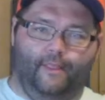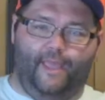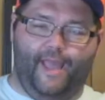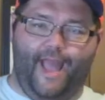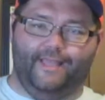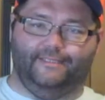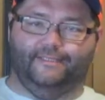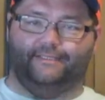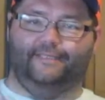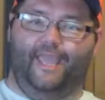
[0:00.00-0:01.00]
Hey guys,
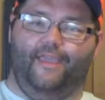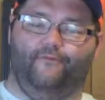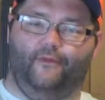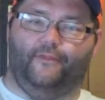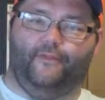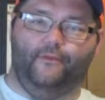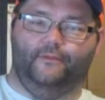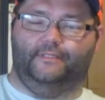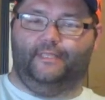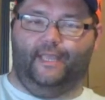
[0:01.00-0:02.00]
it's Dave with
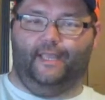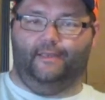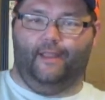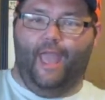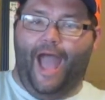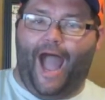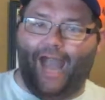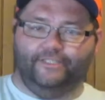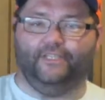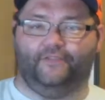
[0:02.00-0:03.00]
Dudes Did It.
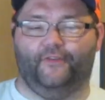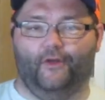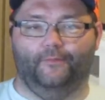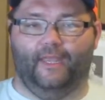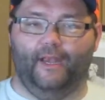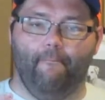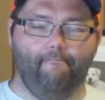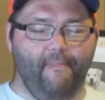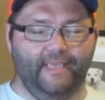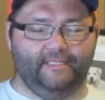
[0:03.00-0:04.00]
I just filmed an
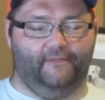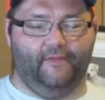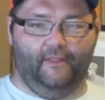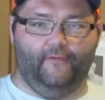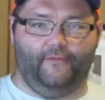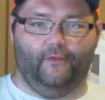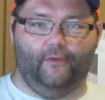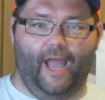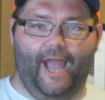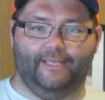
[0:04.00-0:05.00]
amazing video for you
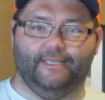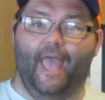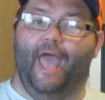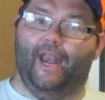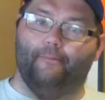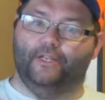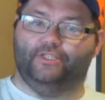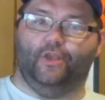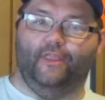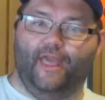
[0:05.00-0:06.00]
guys, and I'm going to
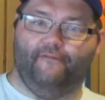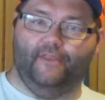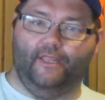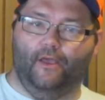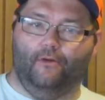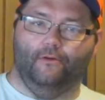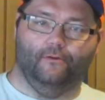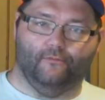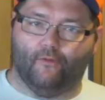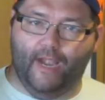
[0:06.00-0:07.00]
show you that video
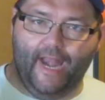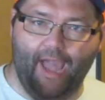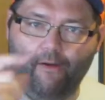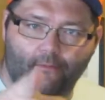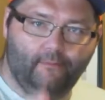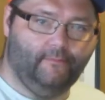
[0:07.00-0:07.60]
right now.